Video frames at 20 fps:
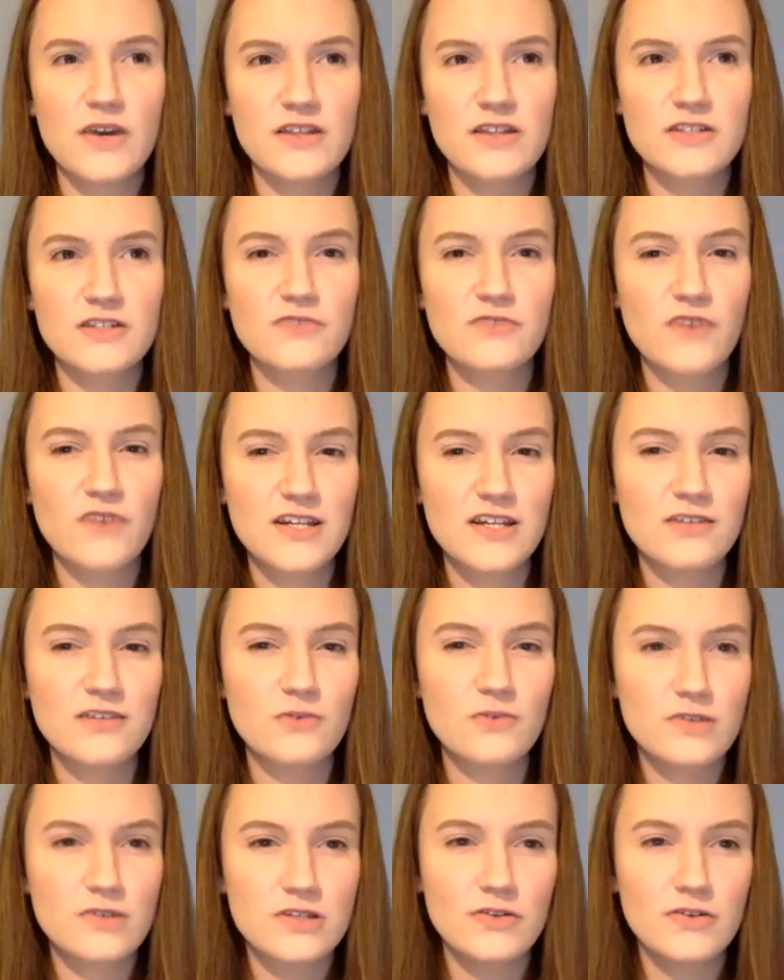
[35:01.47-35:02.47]
that's funny and
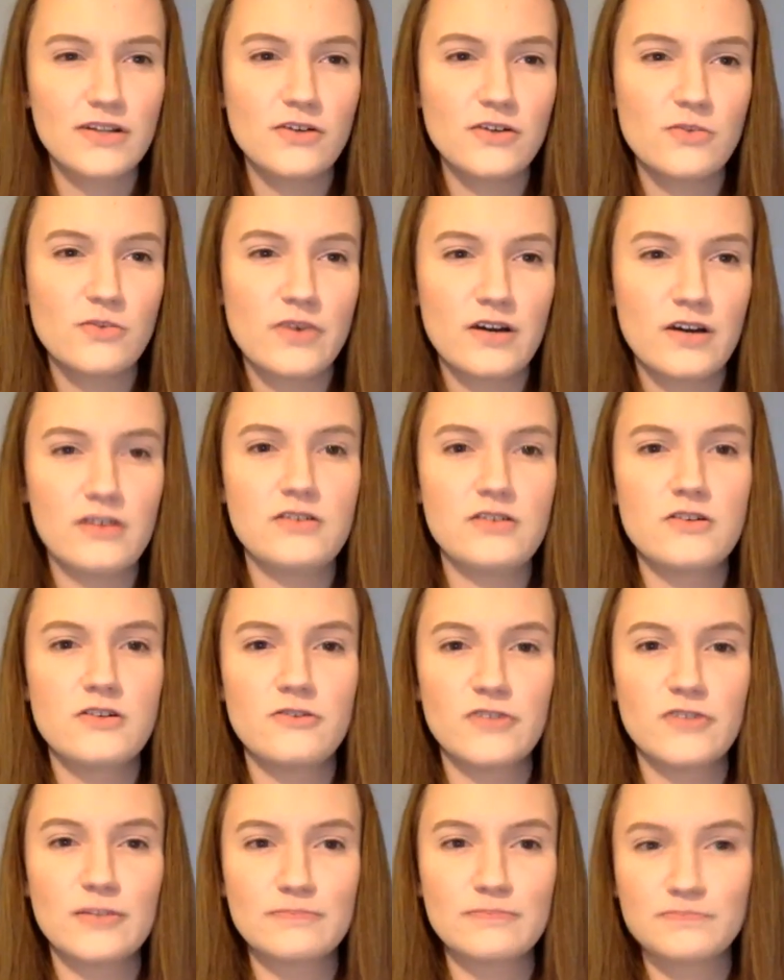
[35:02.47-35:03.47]
also a little bit
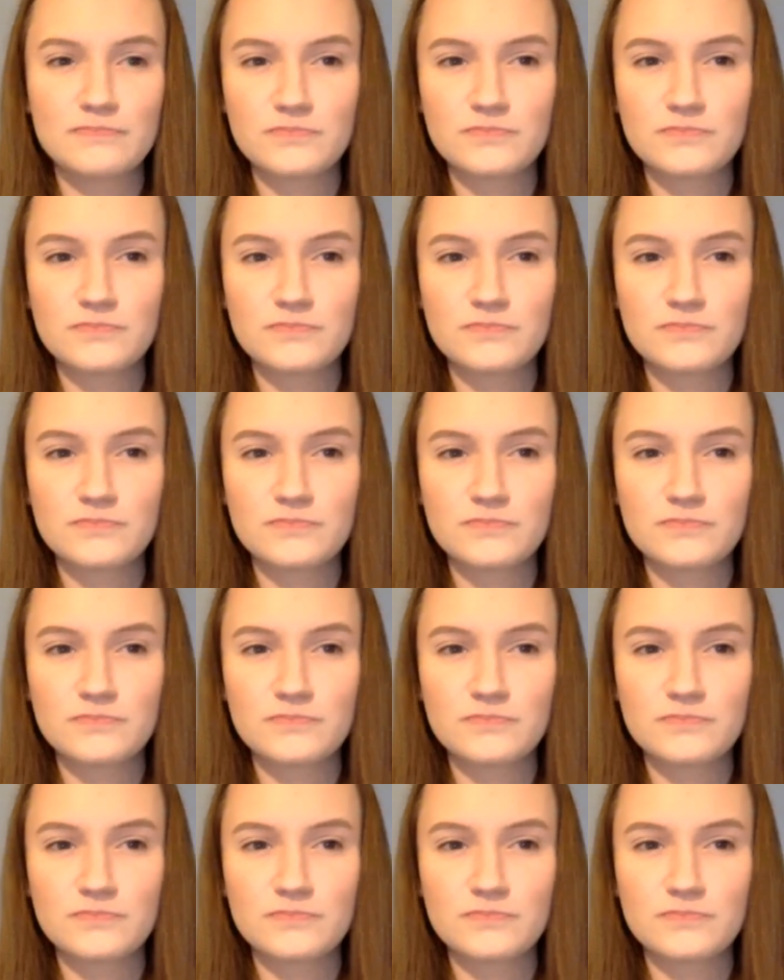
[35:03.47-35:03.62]
unnerving.